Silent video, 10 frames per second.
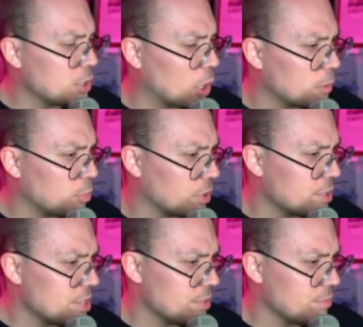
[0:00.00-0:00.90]
Garth
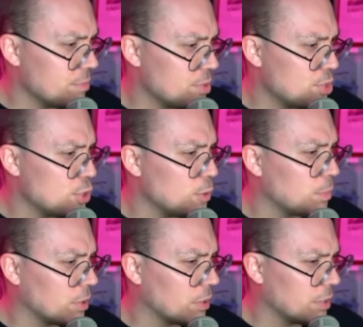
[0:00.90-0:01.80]
Brooks isn't
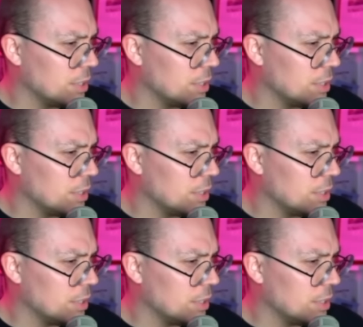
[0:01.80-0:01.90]
super